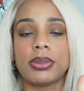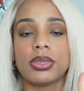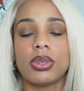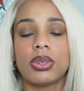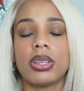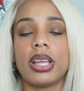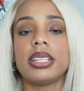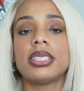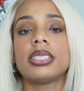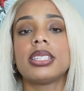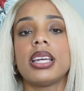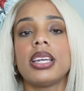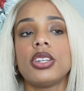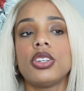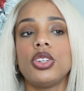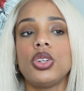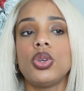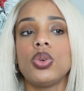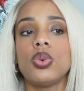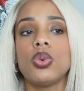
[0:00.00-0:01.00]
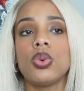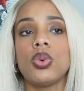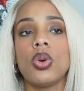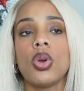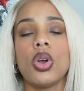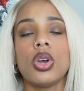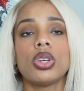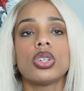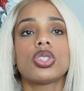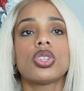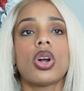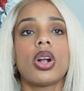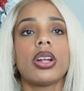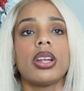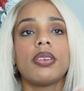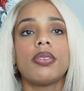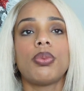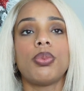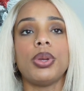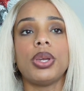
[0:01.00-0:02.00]
So let's say you
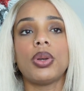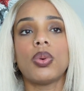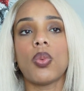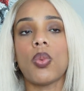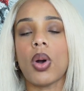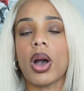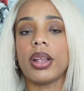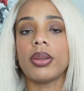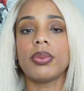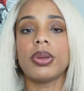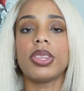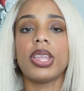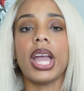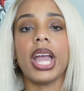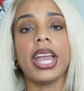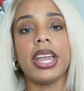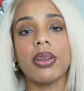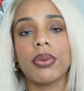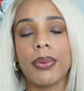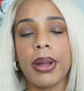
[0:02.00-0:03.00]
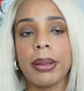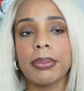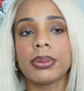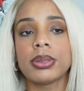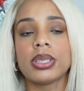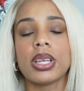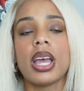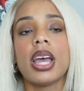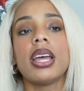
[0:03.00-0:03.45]
started week 1 with 8 reps.